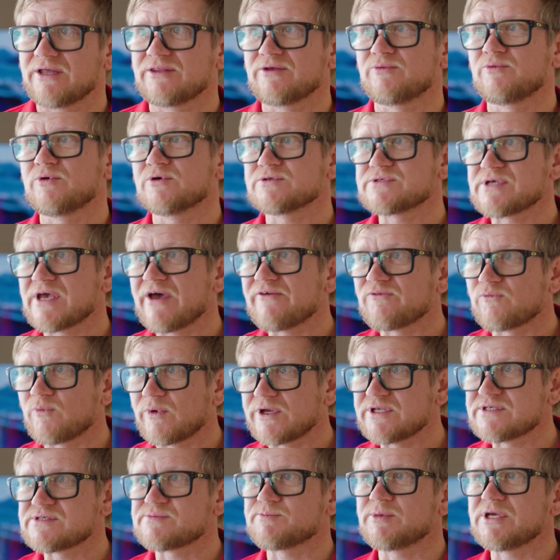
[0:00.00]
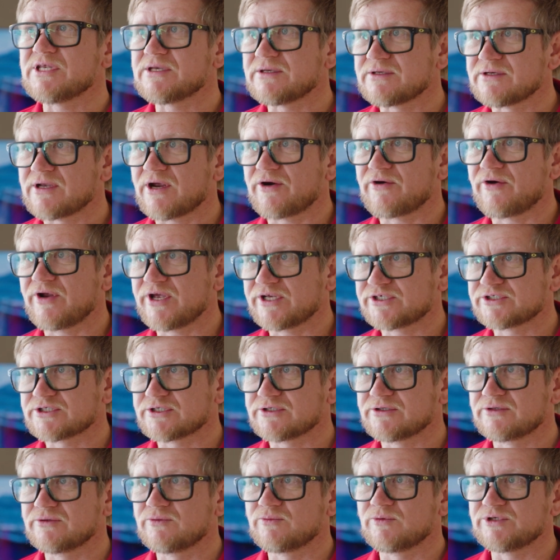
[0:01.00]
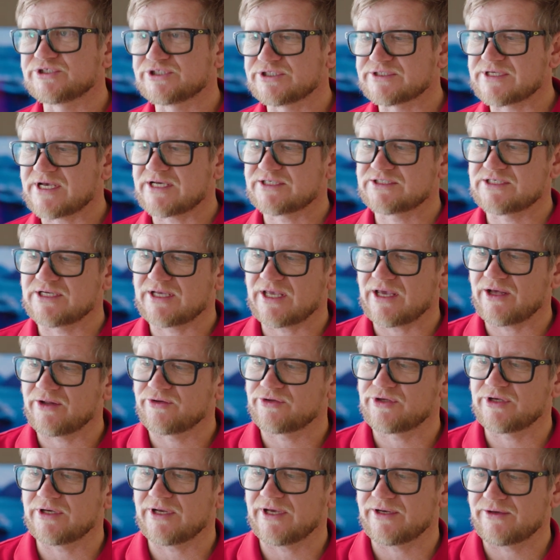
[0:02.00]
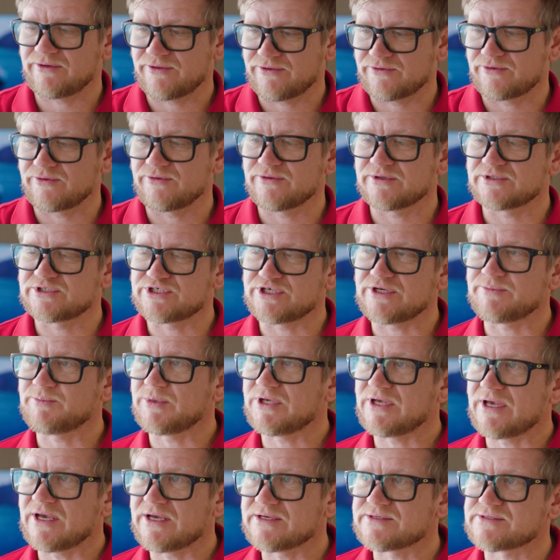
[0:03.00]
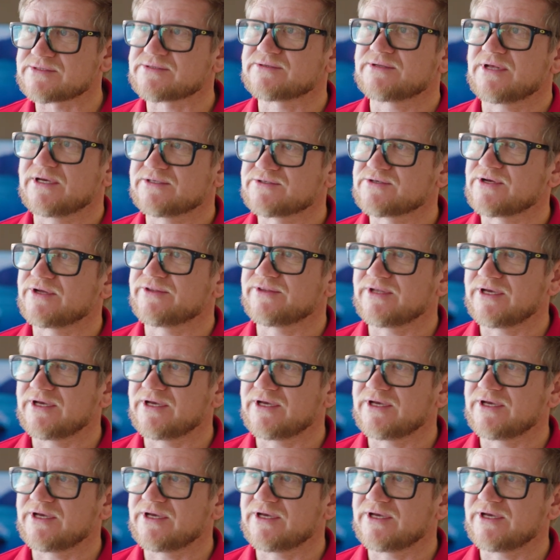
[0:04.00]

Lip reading: And then we also have wind speed and direction, which is actually calculated through the GPS that's on